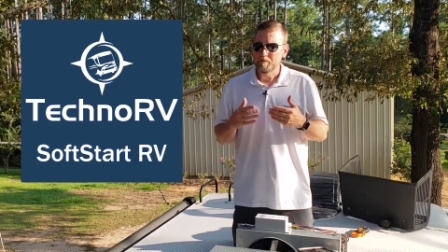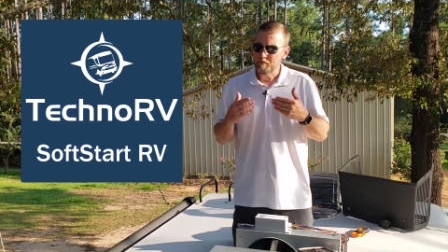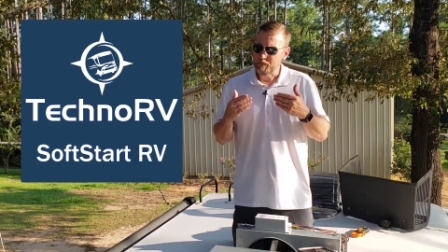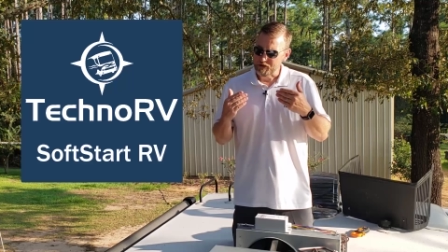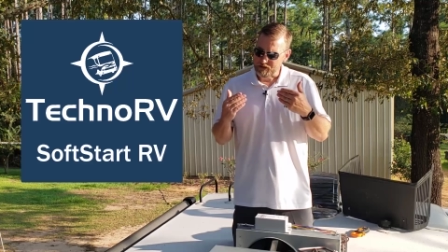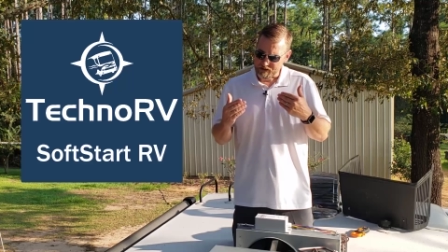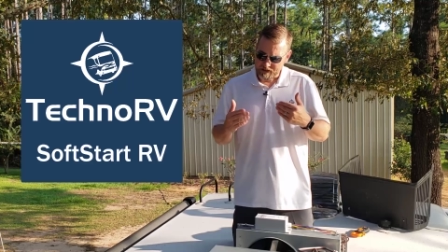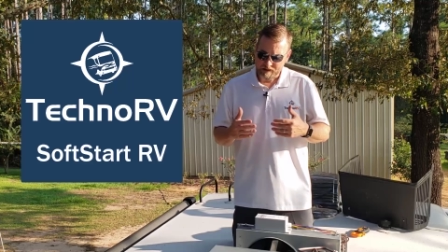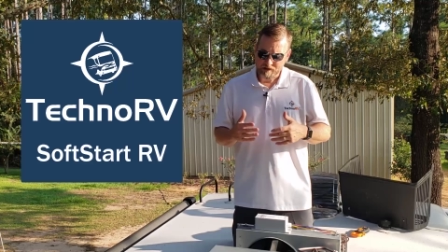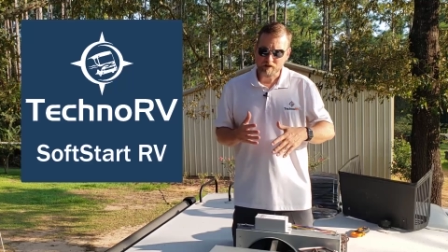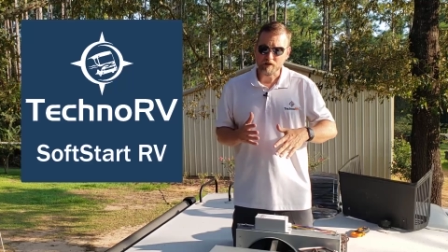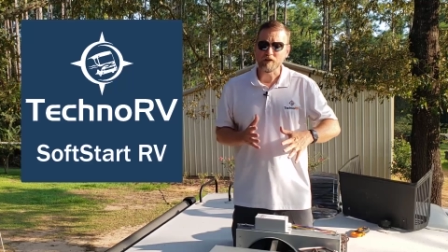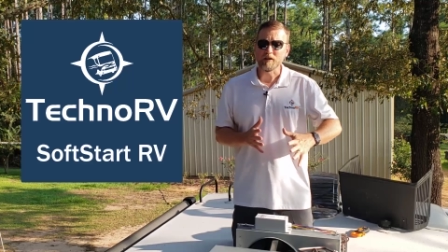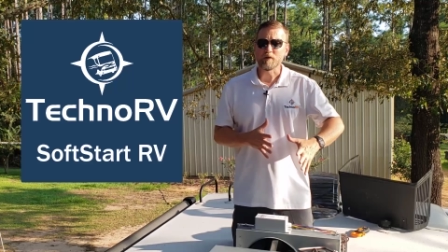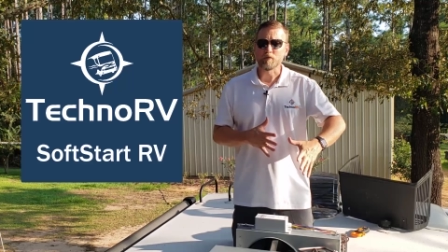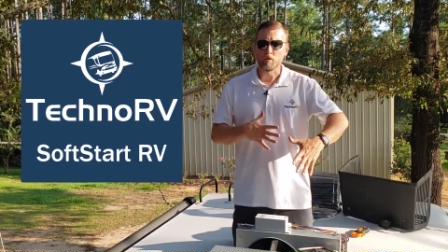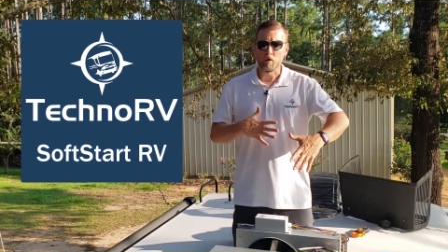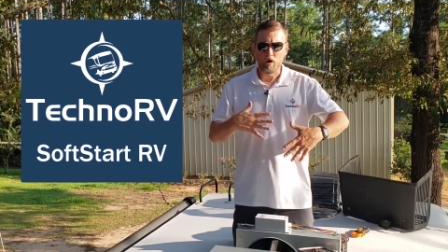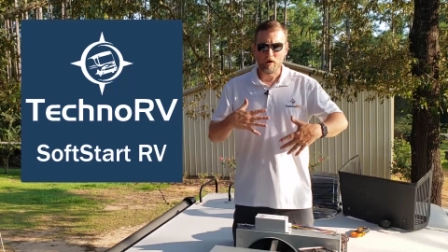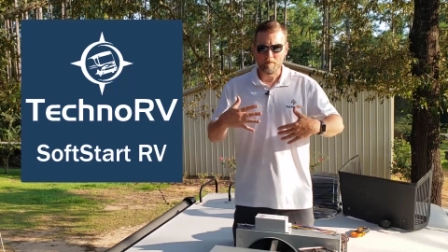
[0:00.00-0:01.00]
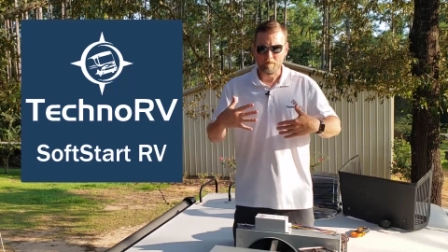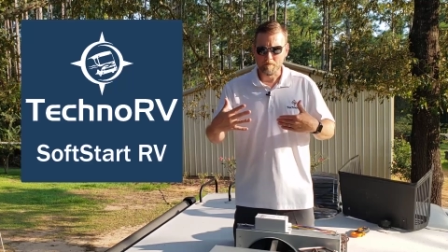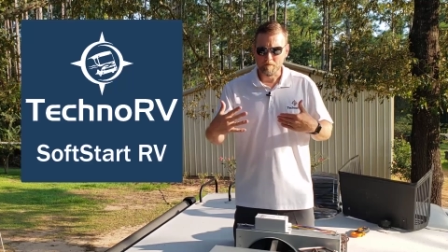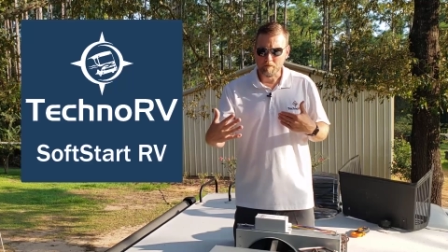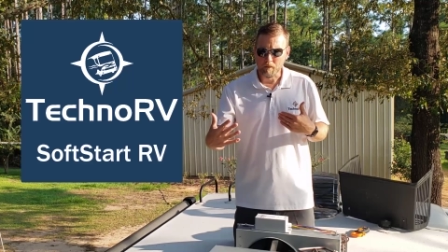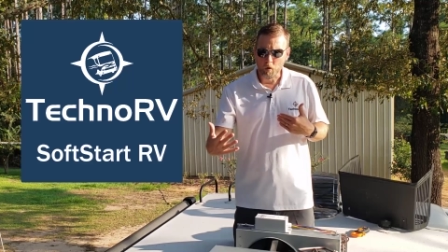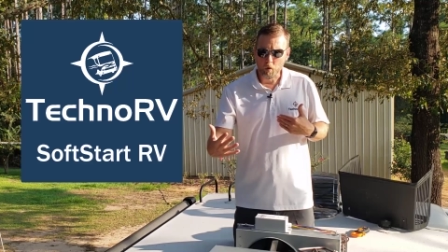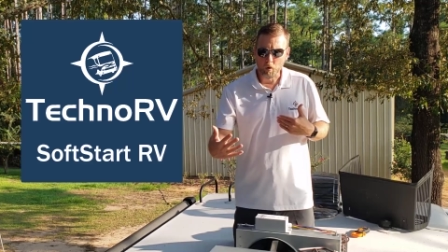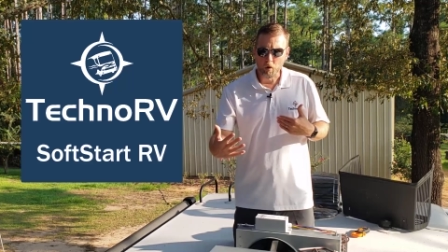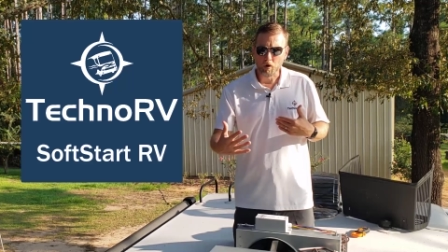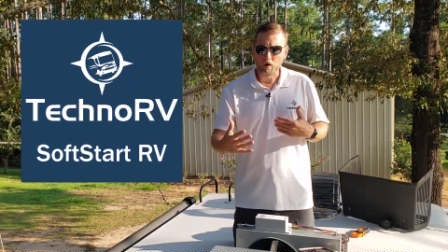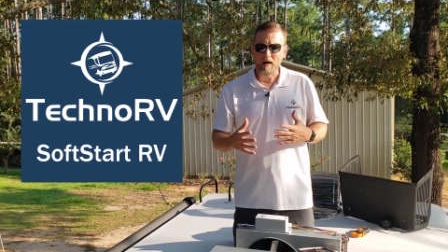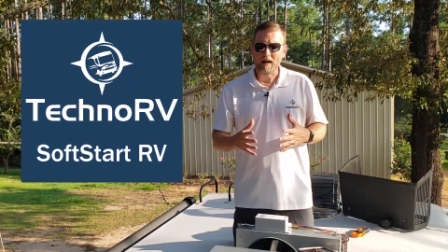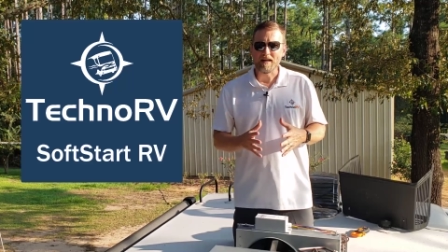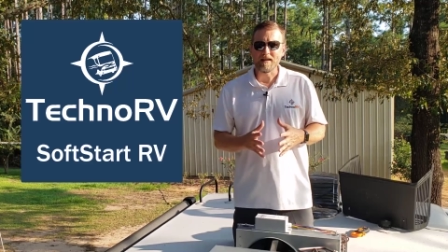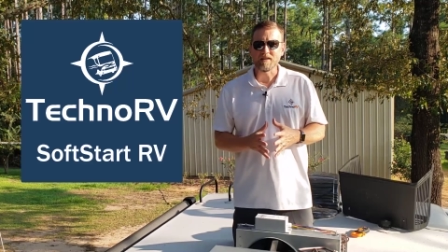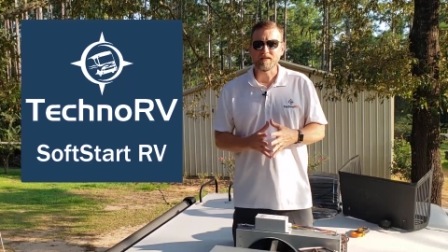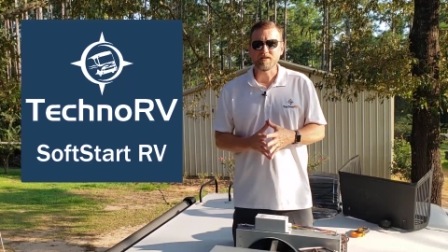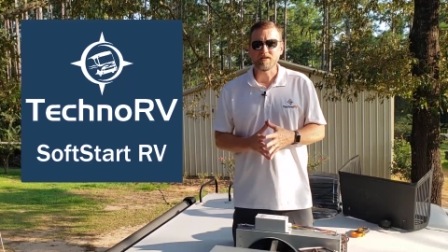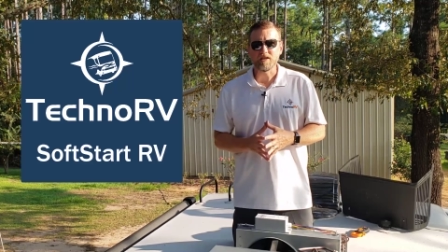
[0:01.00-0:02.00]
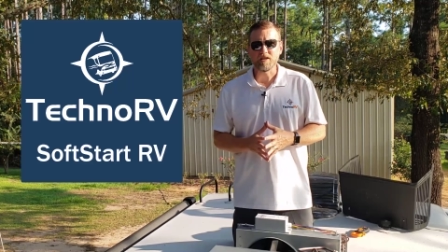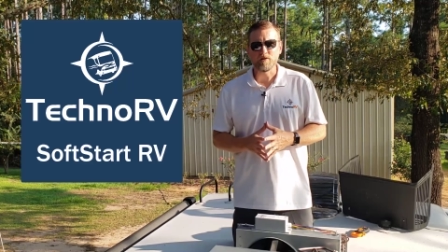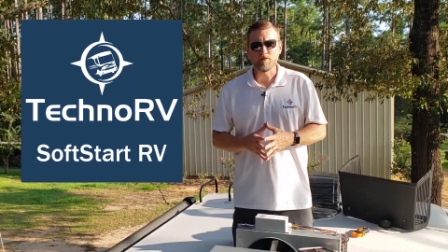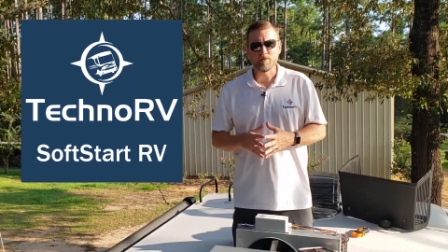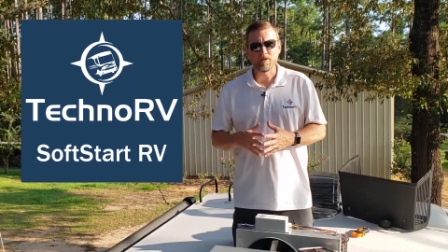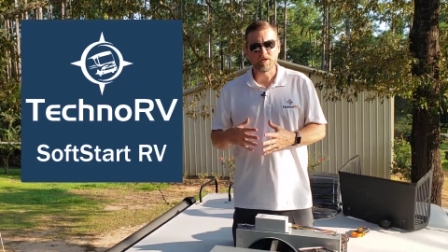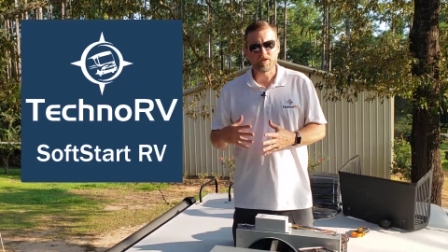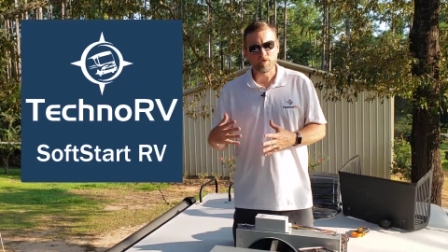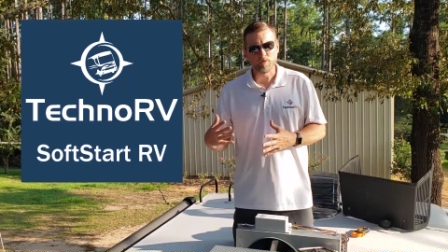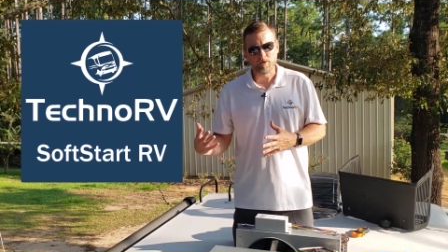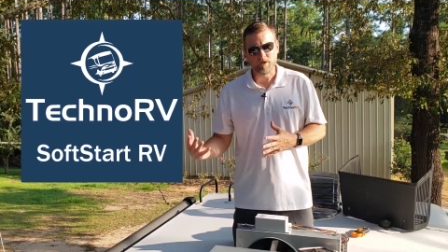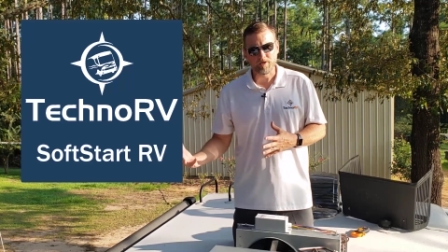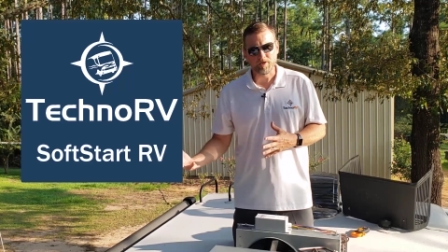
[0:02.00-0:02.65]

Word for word: potentially run more AC units on